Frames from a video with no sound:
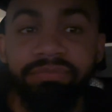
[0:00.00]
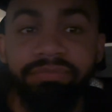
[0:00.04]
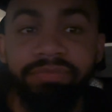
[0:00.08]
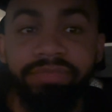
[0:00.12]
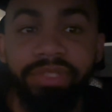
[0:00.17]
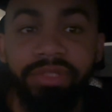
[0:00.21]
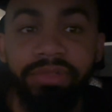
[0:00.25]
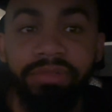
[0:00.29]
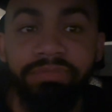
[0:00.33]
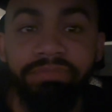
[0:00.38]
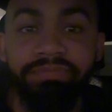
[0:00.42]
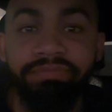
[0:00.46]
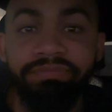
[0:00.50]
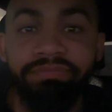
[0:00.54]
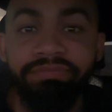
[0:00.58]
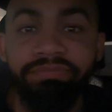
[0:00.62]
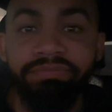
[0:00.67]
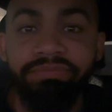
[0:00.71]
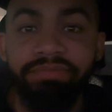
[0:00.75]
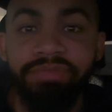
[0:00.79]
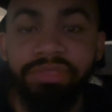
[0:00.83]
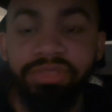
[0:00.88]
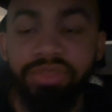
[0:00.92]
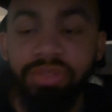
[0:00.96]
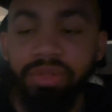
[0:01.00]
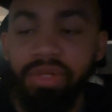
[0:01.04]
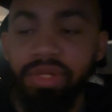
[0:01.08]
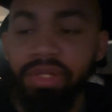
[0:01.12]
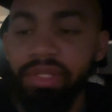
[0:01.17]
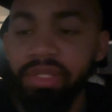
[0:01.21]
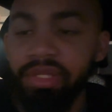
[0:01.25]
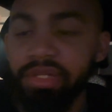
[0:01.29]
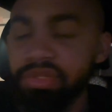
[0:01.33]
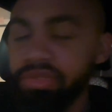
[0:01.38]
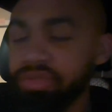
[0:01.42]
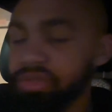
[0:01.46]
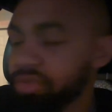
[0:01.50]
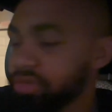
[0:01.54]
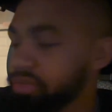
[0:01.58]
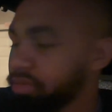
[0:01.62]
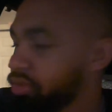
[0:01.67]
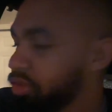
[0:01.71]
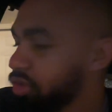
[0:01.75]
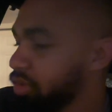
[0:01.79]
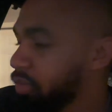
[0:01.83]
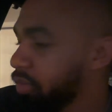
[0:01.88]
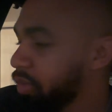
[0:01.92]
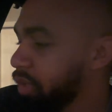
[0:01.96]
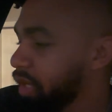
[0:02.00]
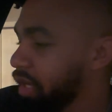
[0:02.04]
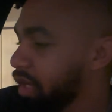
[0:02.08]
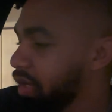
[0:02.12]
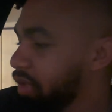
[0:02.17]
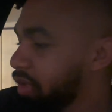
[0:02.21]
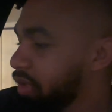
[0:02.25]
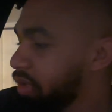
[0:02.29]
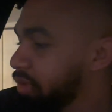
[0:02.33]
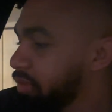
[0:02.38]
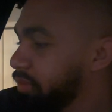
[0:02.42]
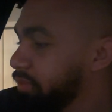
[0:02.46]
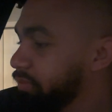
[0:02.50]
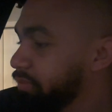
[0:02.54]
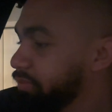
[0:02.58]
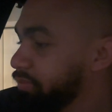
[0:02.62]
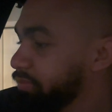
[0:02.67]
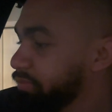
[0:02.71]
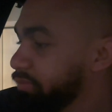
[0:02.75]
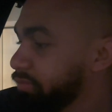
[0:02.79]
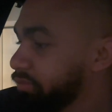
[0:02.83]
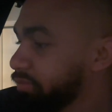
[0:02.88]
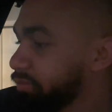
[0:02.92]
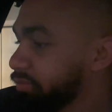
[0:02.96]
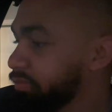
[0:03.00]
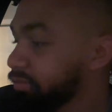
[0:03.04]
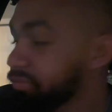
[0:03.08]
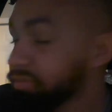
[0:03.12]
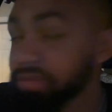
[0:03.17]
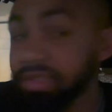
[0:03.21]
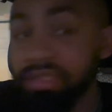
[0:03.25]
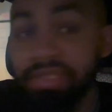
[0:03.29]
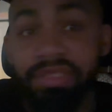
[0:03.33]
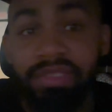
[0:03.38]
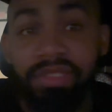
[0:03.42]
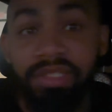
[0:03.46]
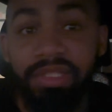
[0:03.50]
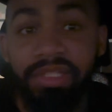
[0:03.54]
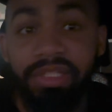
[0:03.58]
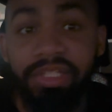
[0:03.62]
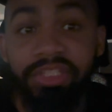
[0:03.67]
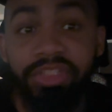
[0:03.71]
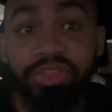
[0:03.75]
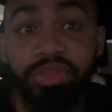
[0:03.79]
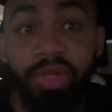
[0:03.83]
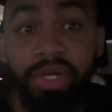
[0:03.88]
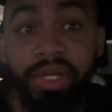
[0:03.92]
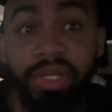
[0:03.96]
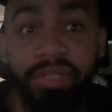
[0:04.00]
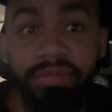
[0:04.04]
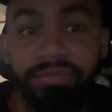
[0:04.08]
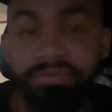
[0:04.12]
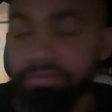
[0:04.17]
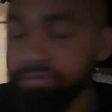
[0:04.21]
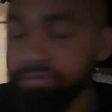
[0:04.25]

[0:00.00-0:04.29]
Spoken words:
So let's go ahead and get to the workout and get things cranking.